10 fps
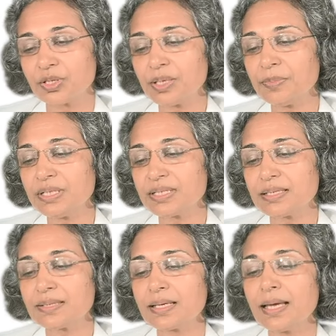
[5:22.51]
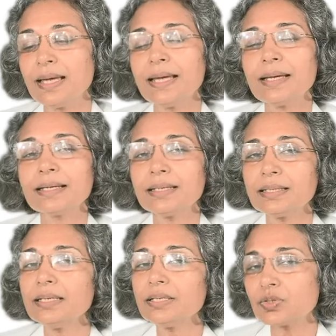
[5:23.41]
That means his
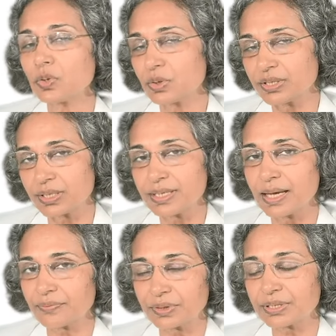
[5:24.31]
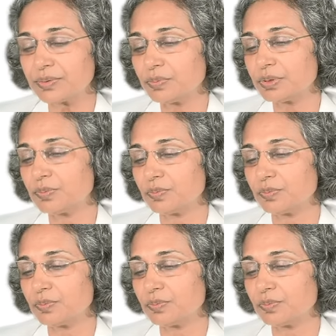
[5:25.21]
kidney is already affected